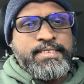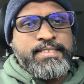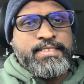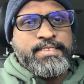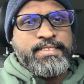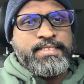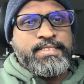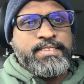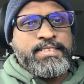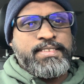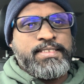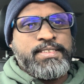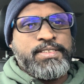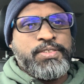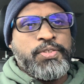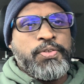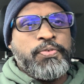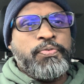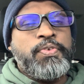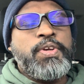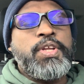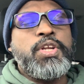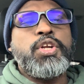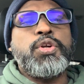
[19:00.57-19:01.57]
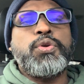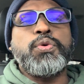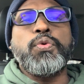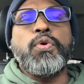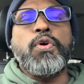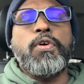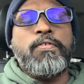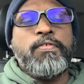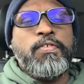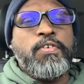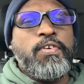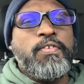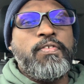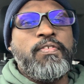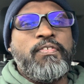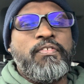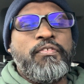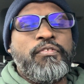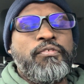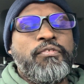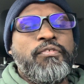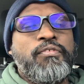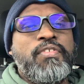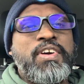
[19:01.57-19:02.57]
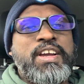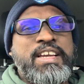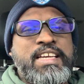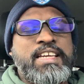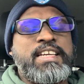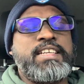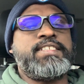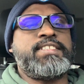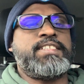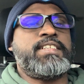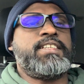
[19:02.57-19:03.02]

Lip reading: vacations, and we need to take